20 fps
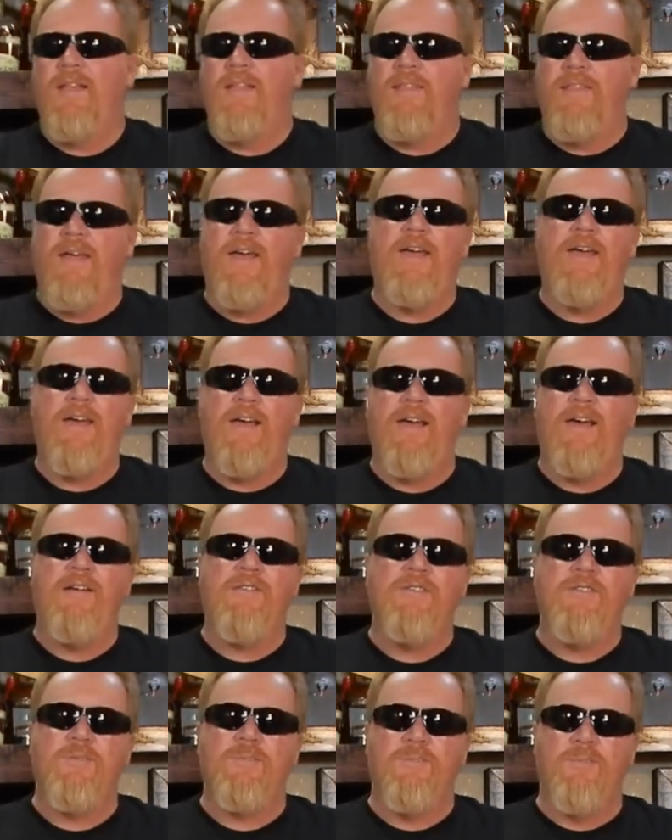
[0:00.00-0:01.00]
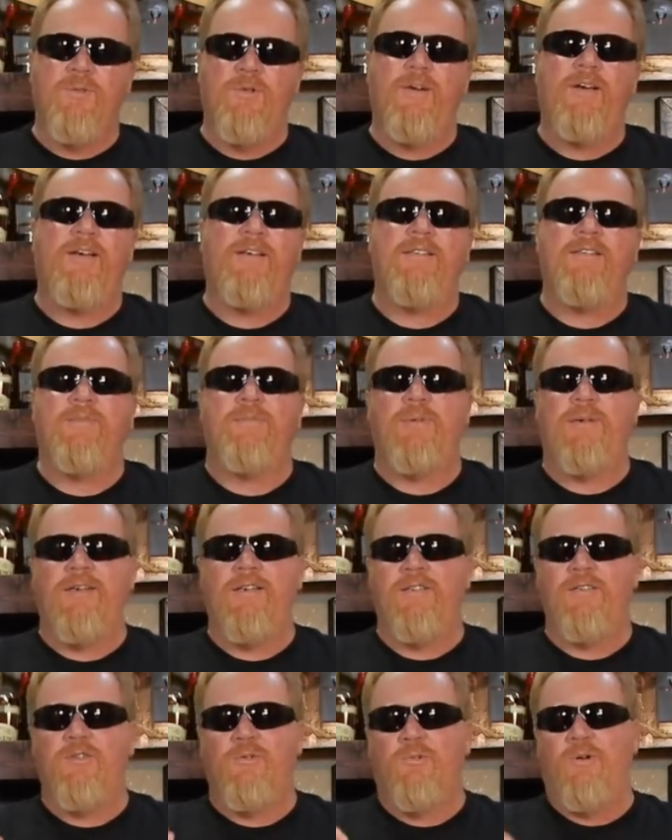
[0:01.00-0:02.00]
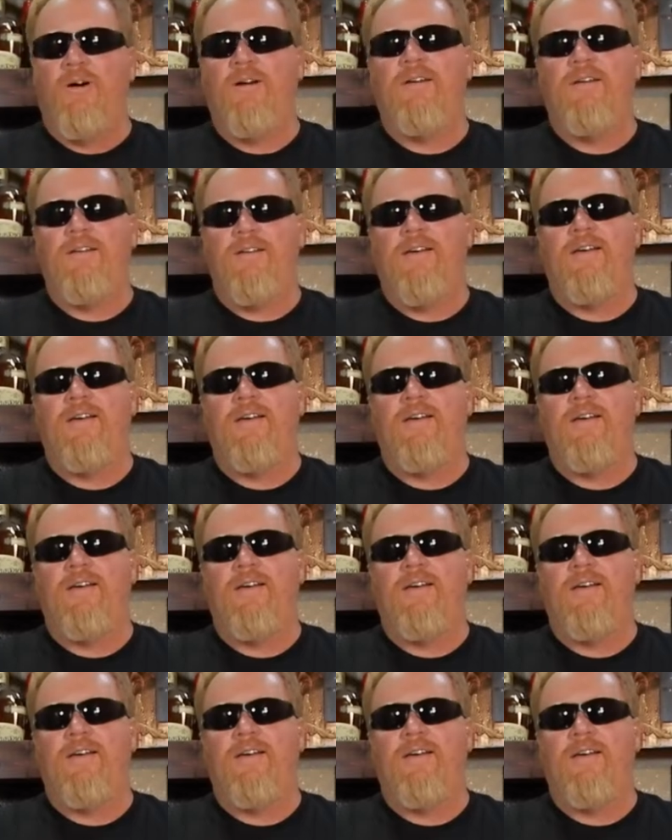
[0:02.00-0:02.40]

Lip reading: They have some drinks because The Walking